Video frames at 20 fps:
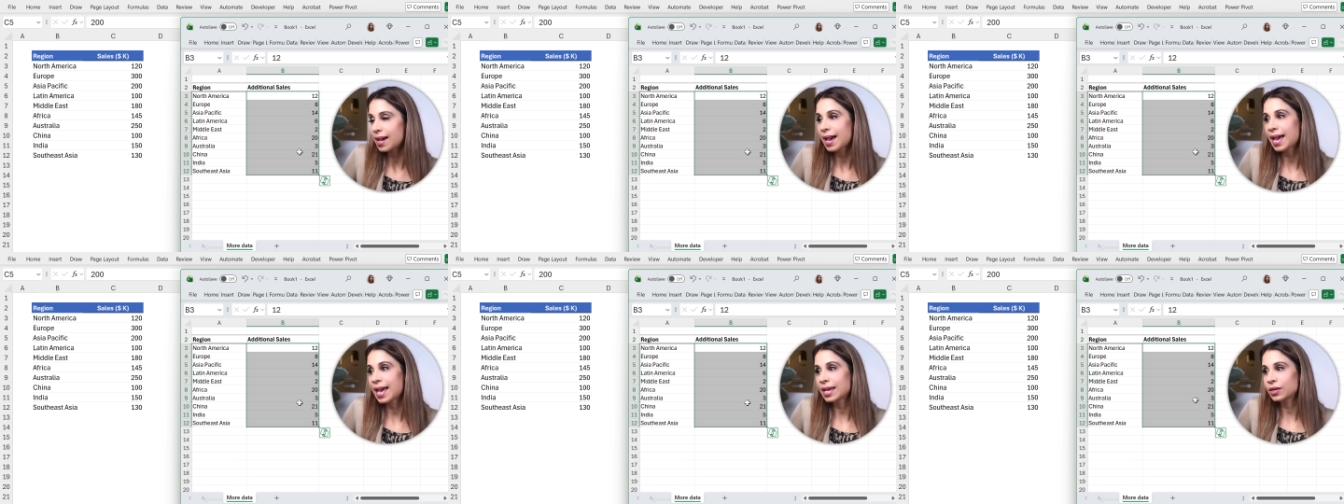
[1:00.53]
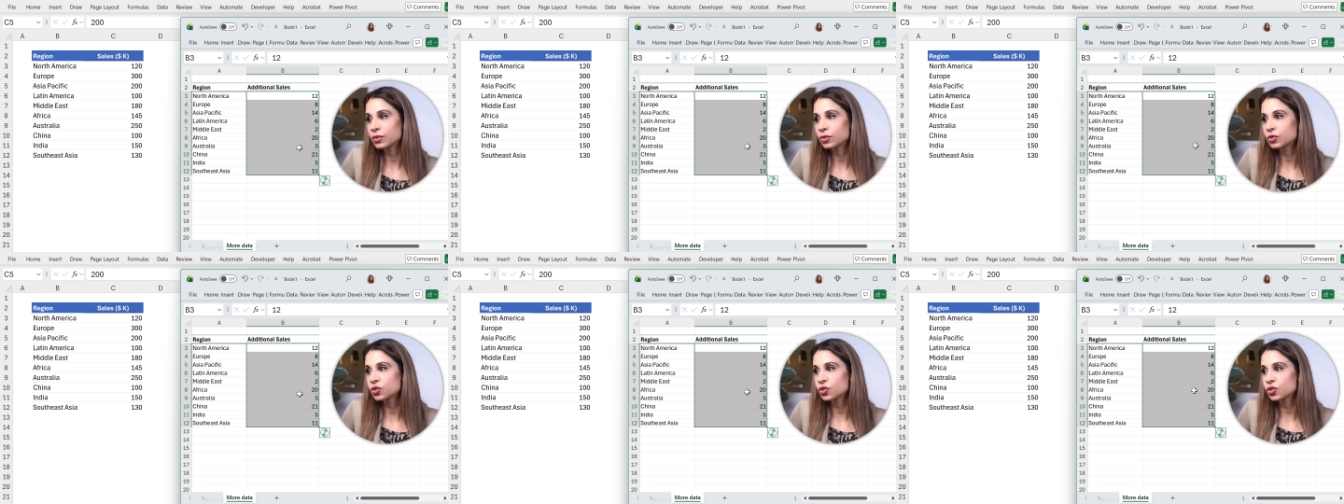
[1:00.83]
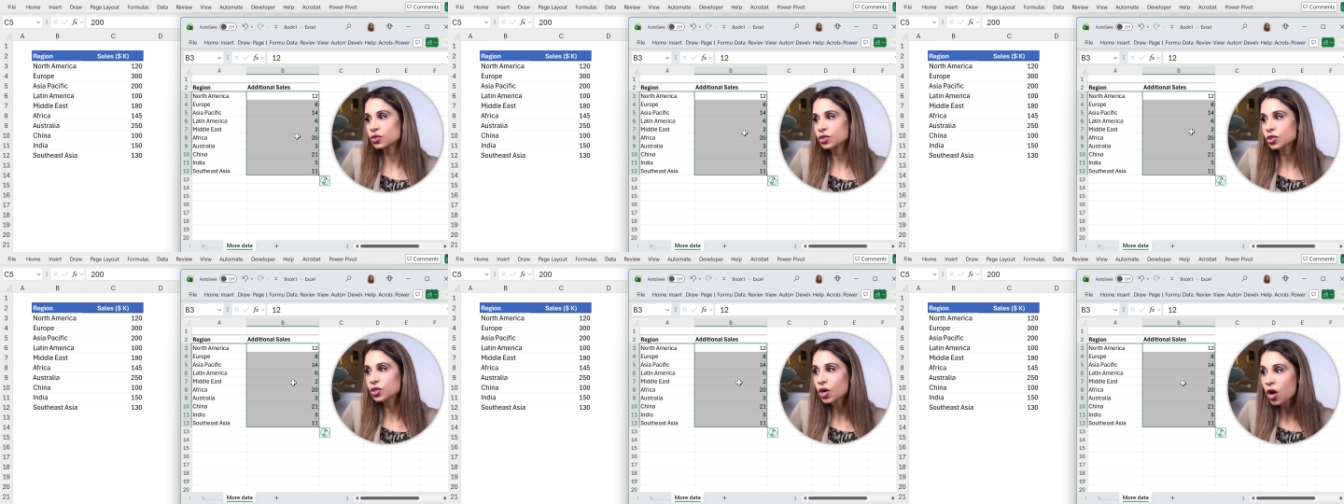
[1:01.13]
I could
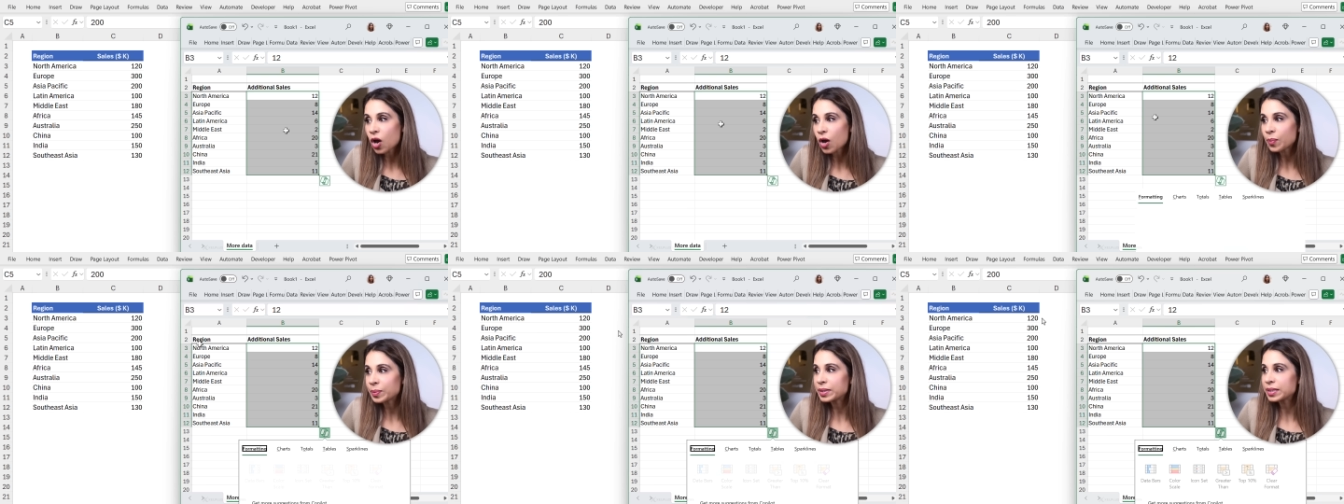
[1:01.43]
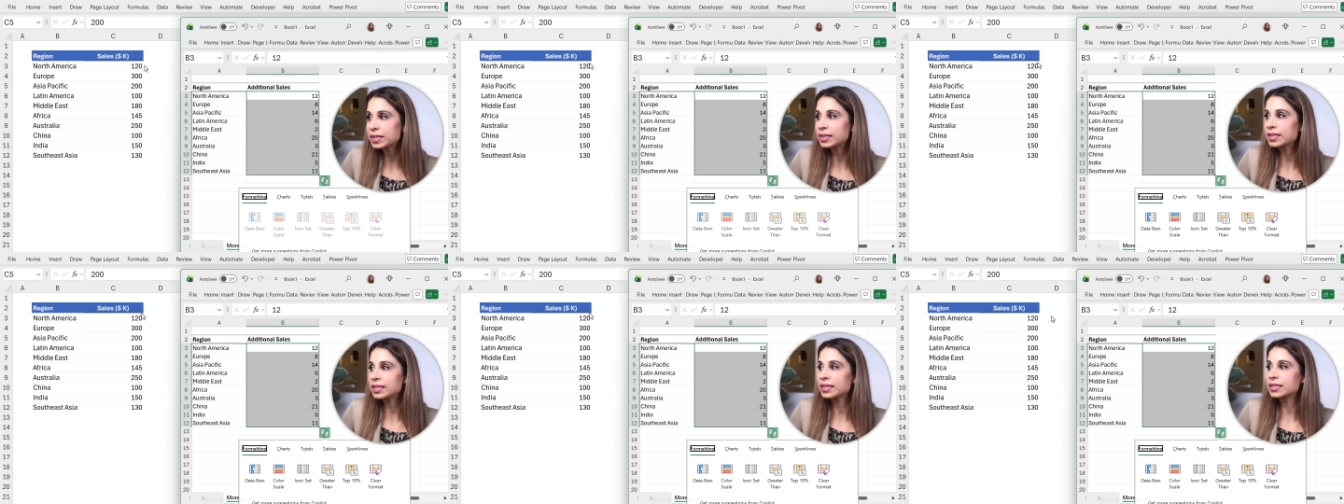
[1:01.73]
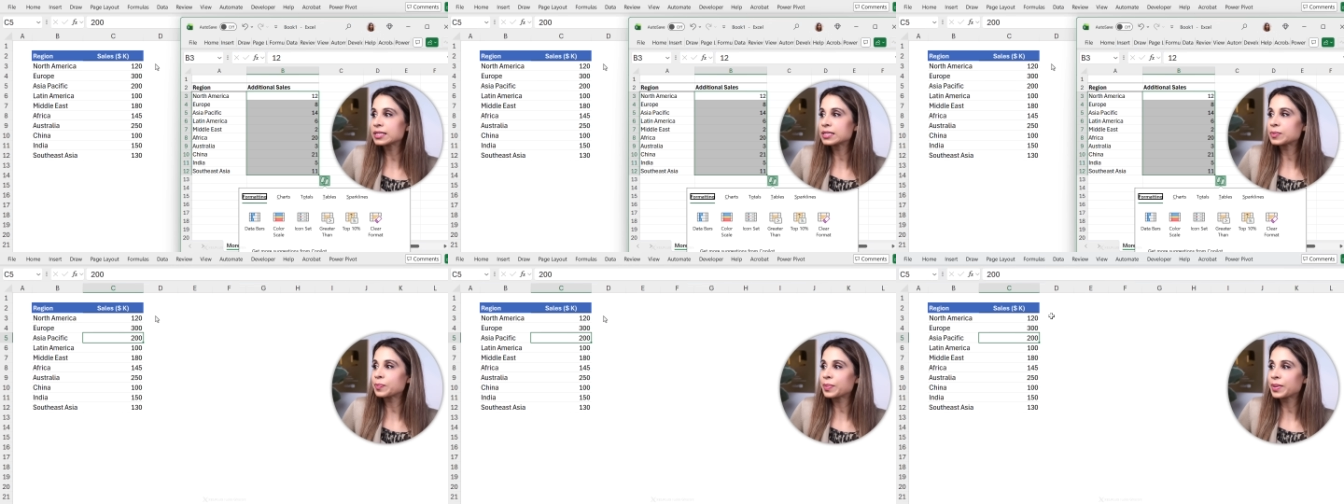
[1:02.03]
just copy
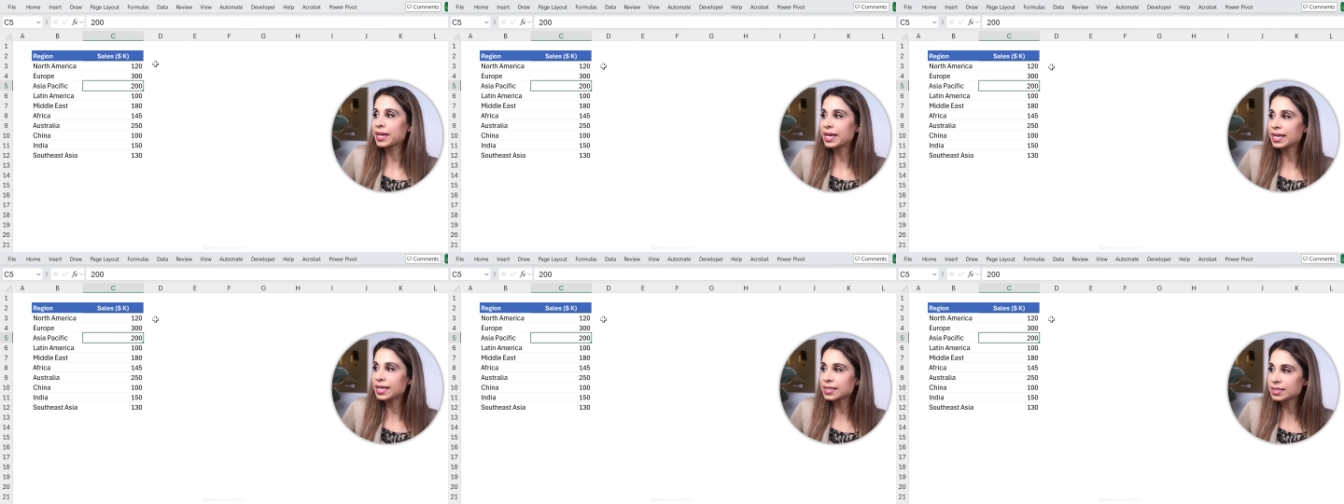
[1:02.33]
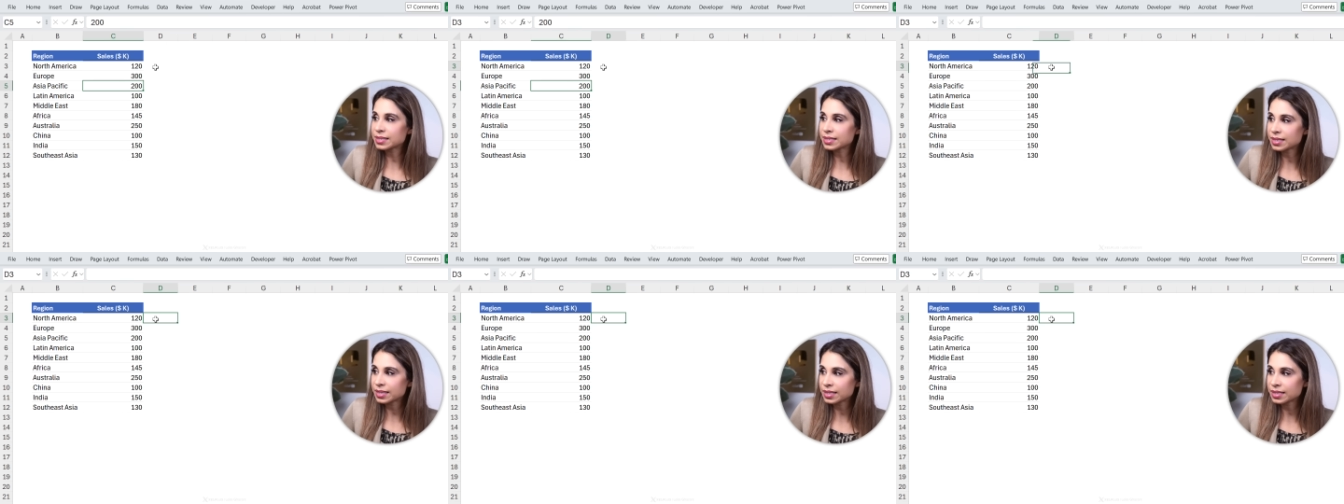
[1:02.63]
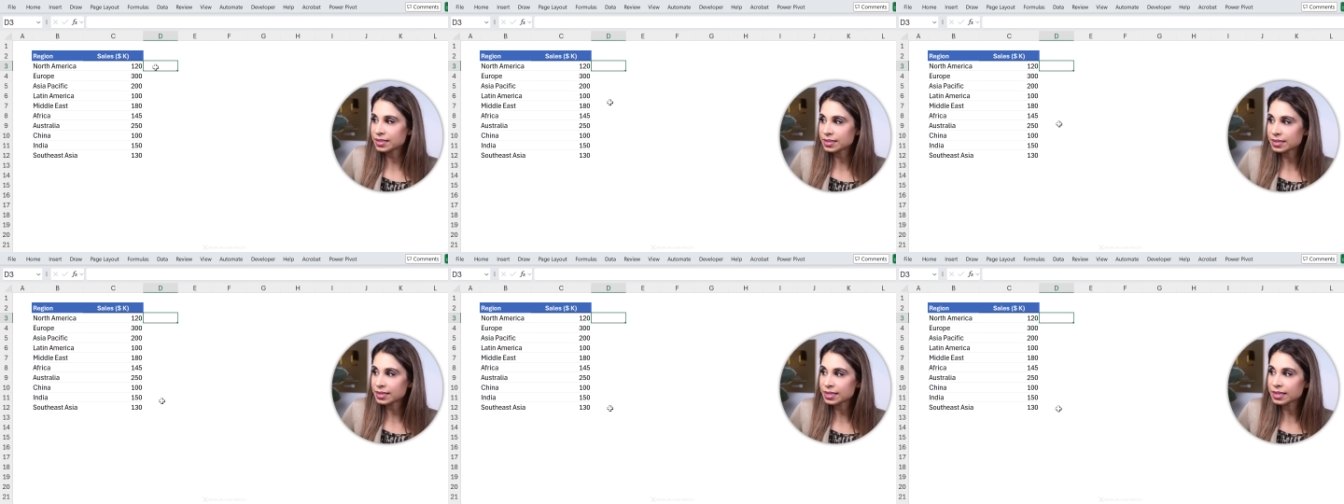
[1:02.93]
these, paste
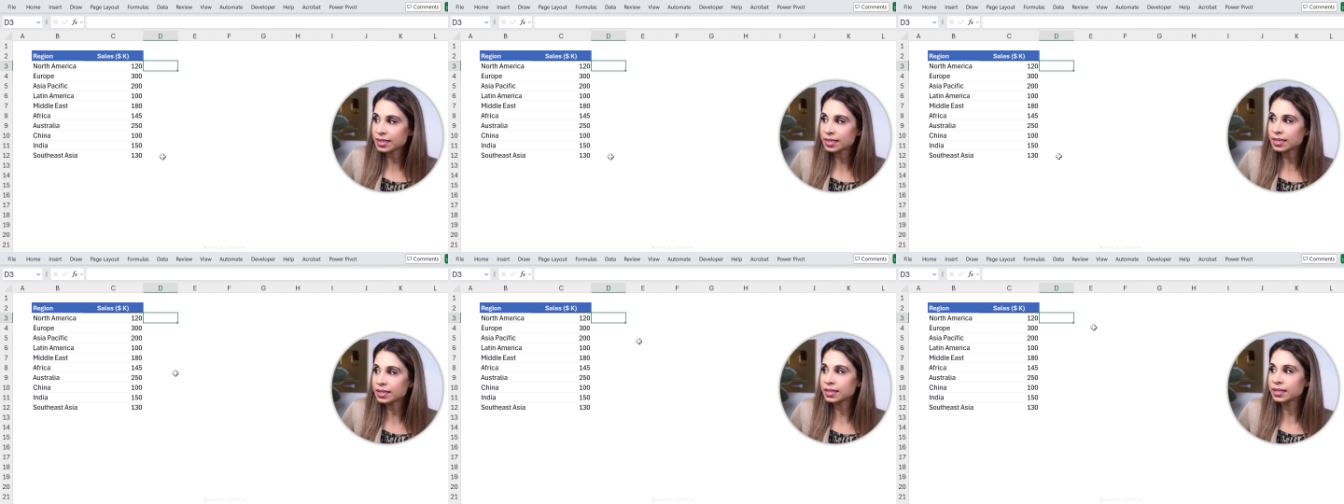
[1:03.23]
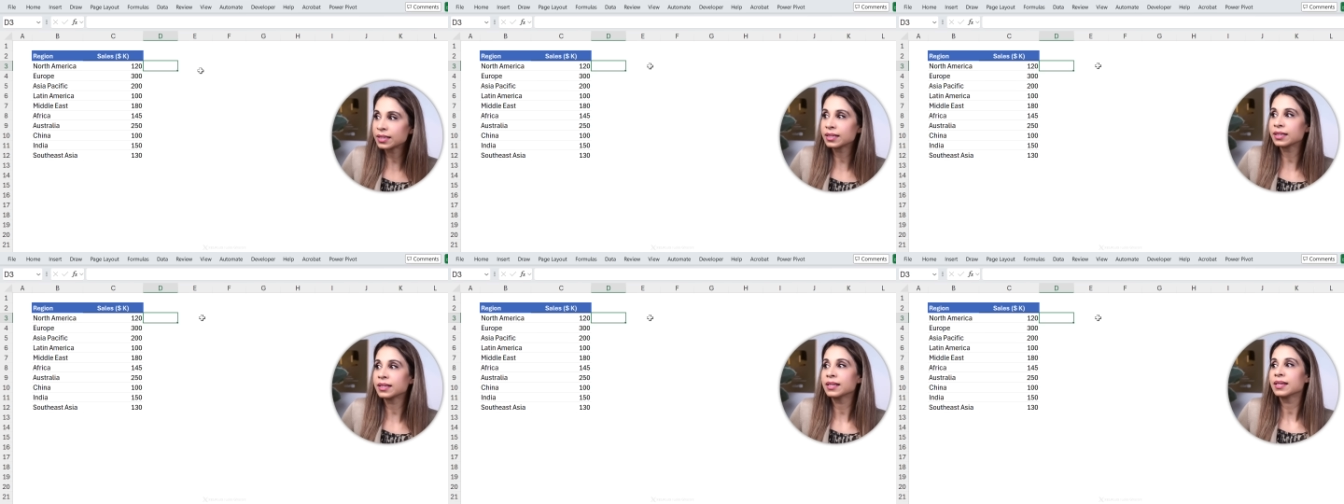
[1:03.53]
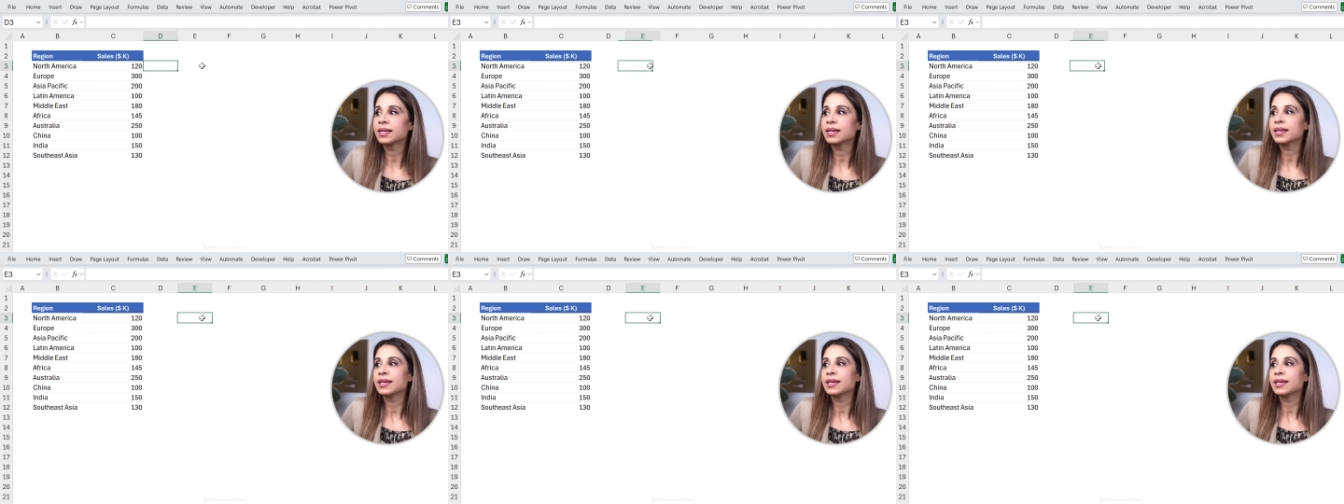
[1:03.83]
these here,